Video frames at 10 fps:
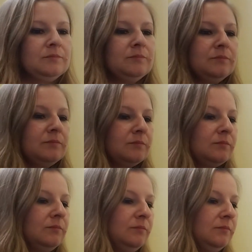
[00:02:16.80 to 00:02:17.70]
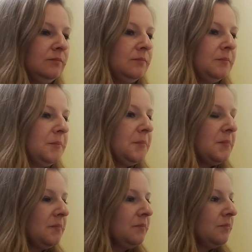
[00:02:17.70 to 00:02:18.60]

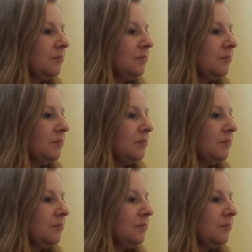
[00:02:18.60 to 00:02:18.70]
Nothing is said.